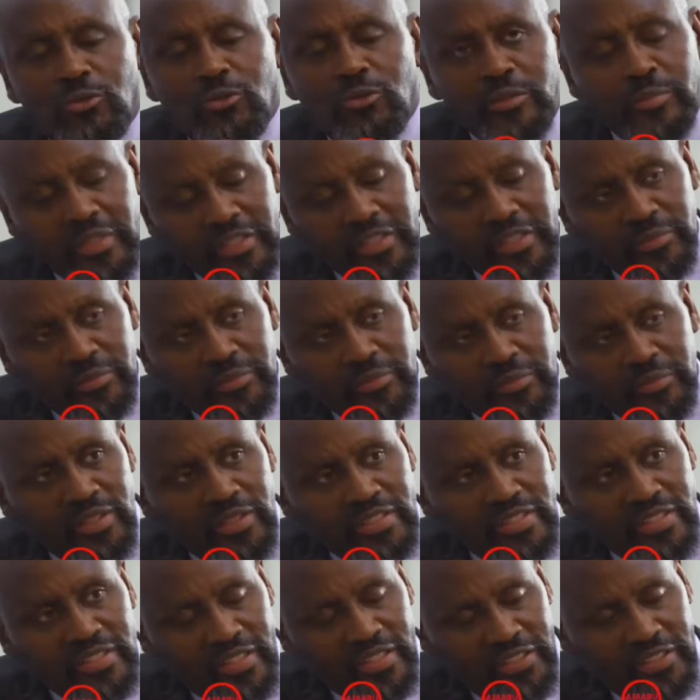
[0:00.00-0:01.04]
me to the second
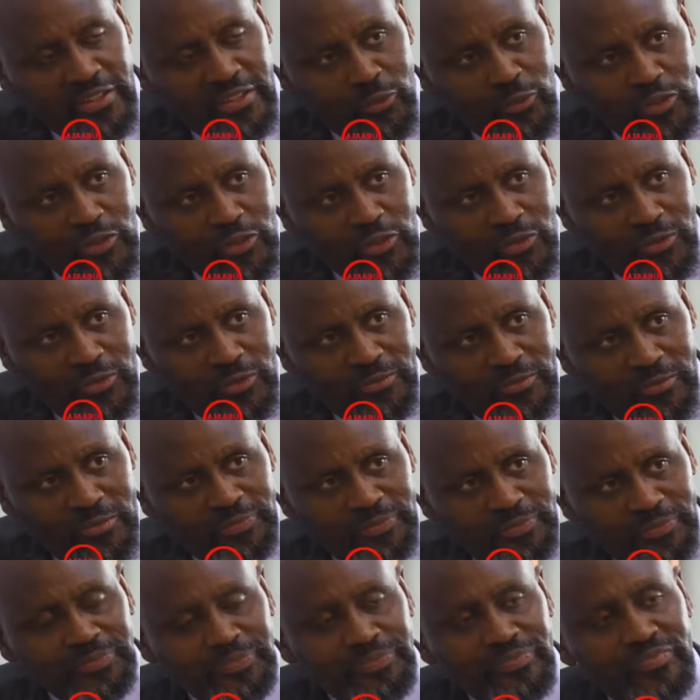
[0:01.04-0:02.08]
question.
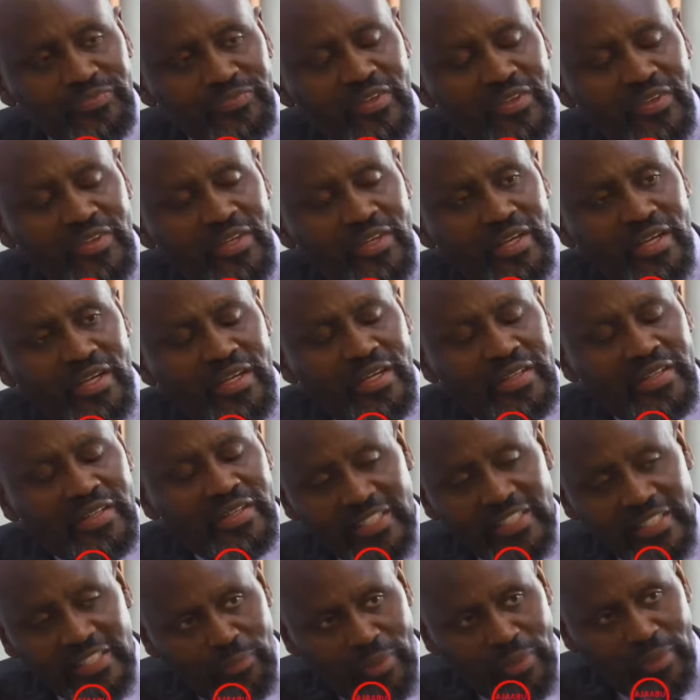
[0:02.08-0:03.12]
This
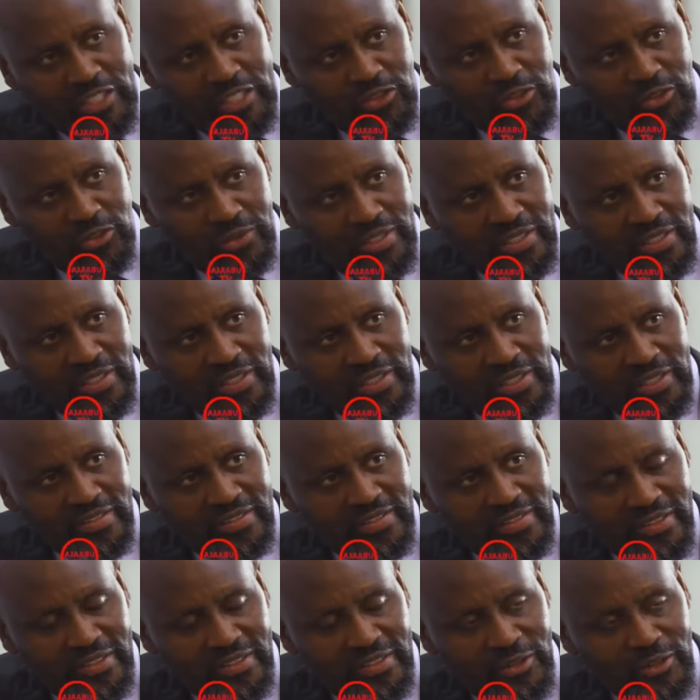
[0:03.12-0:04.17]
passion that you've
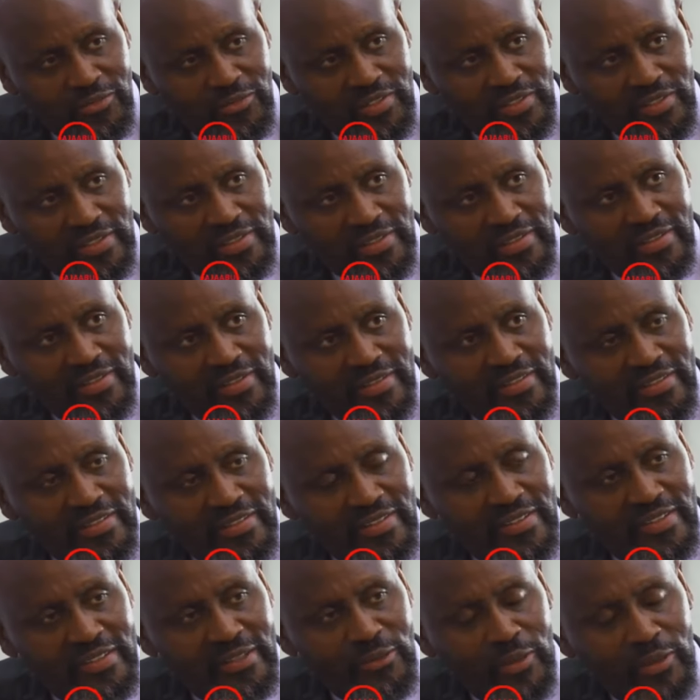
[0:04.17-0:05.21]
stated is the one
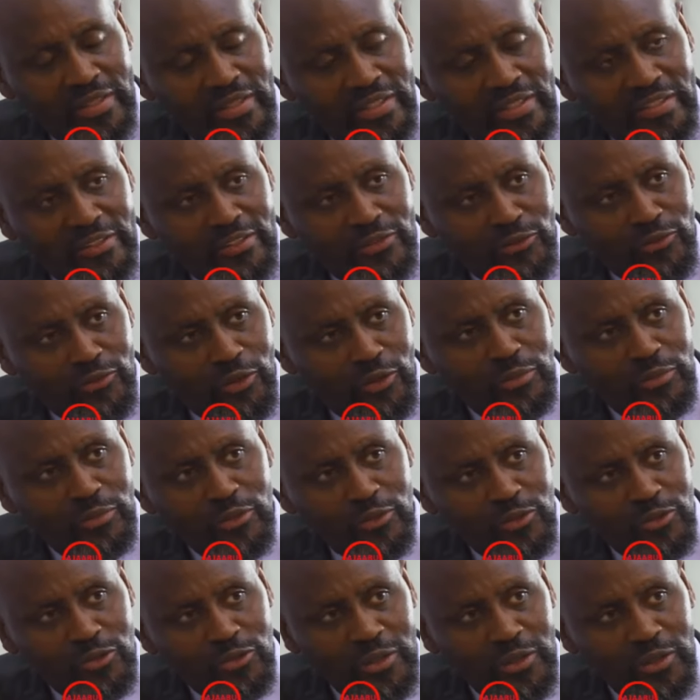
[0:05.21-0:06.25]
that informed you to join the
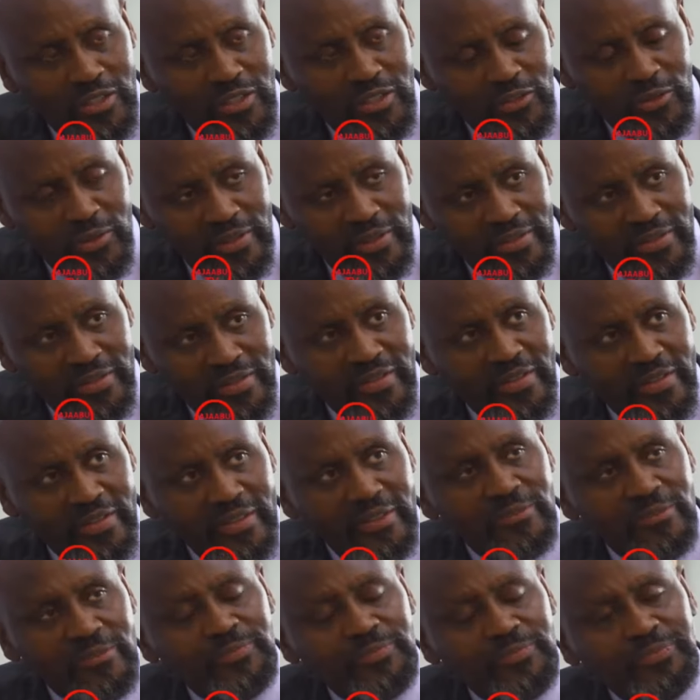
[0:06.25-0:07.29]
judiciary.
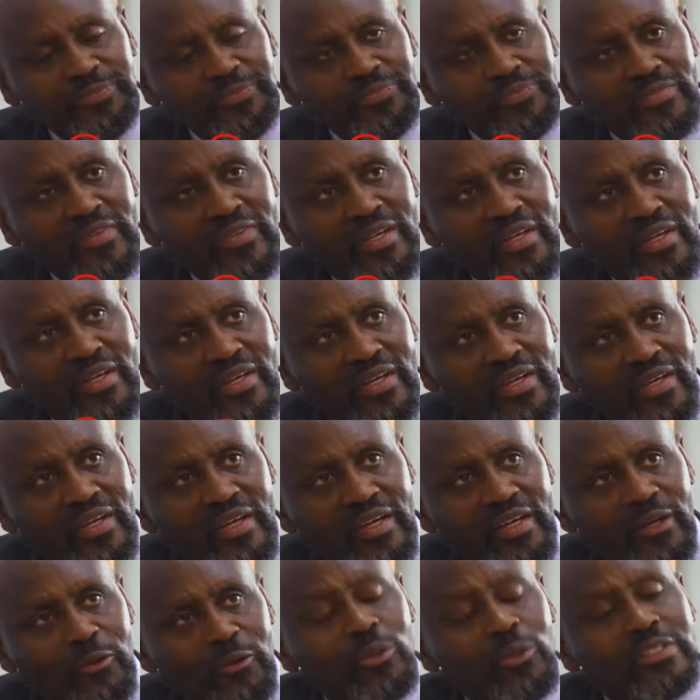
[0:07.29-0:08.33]
What
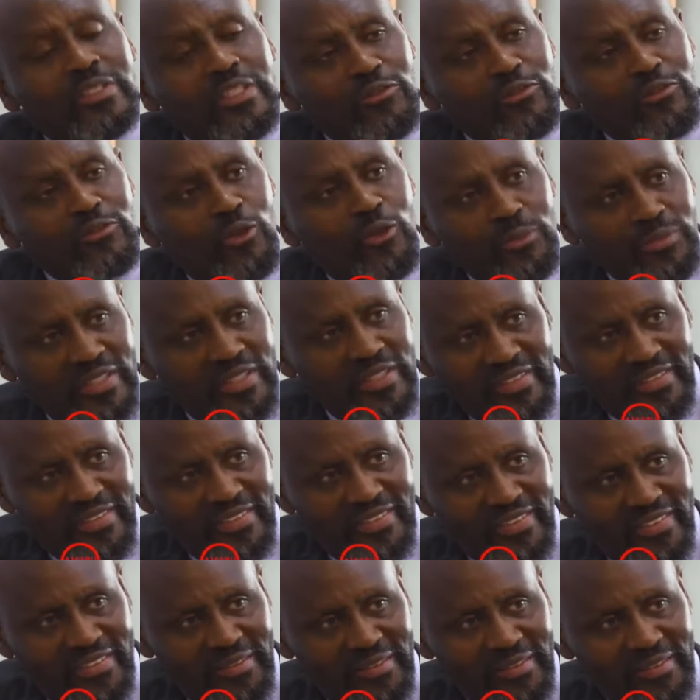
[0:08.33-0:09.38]
informs it?
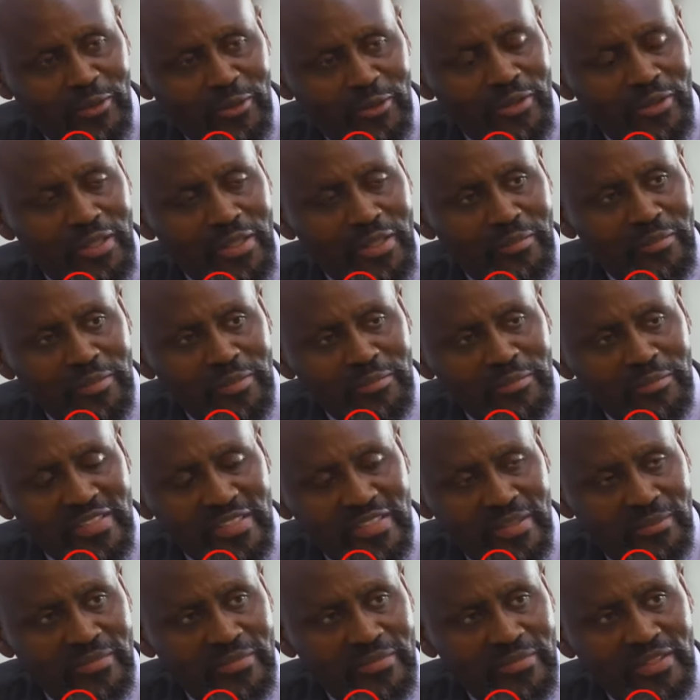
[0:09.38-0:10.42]
Because there must be something that
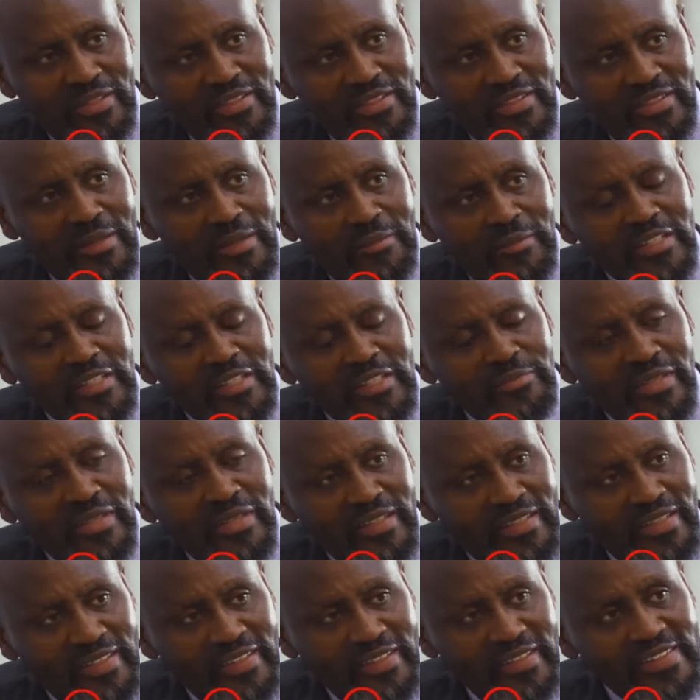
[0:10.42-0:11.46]
there must be a key
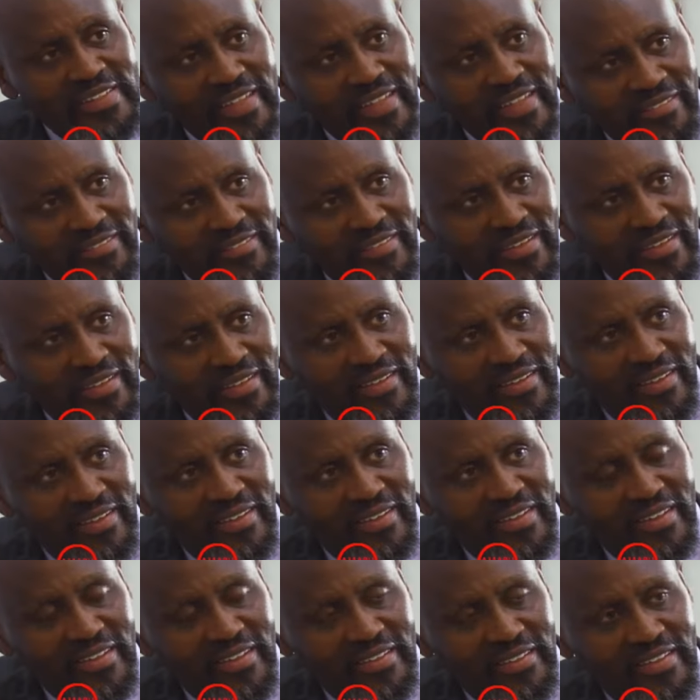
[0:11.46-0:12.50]
driver
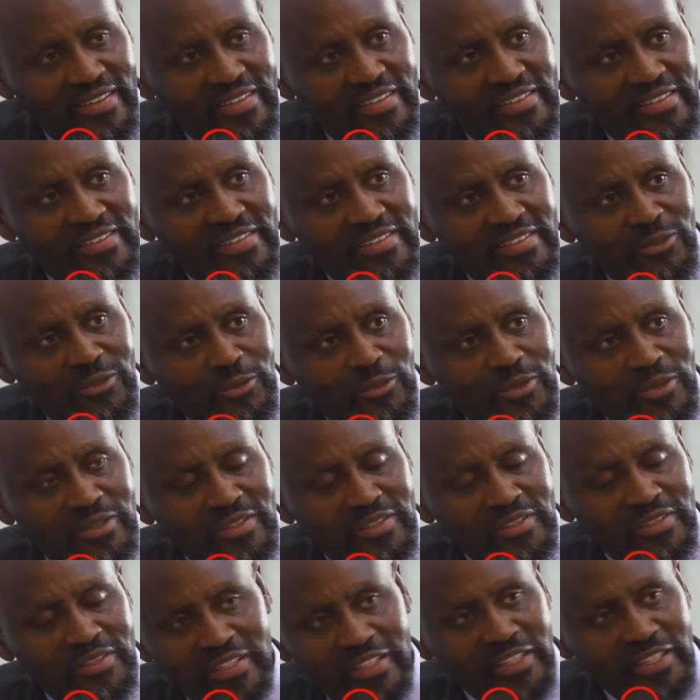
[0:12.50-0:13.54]
that, you know, was taking
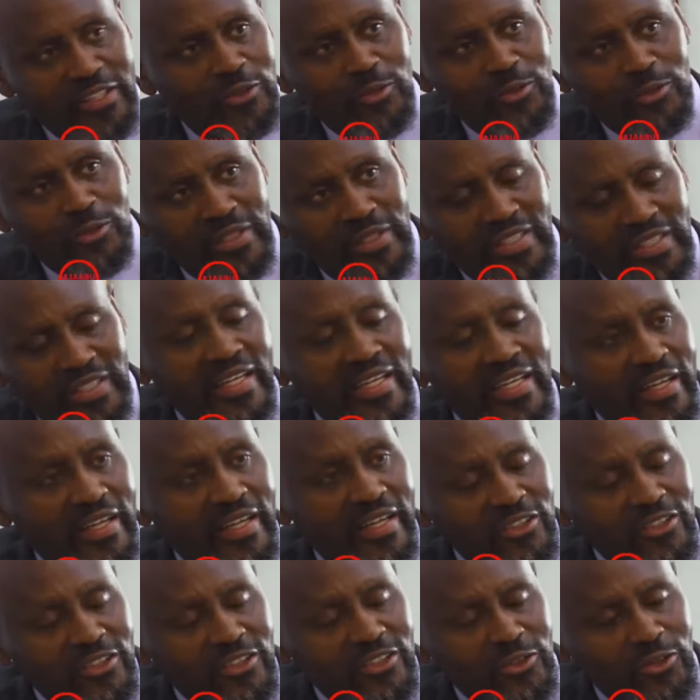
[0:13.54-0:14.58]
you in the direction of
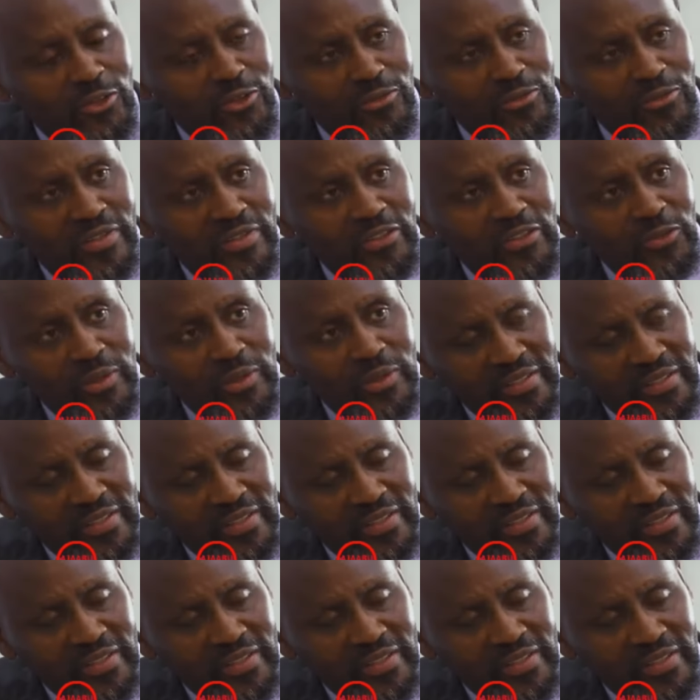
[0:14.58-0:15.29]
a judiciary.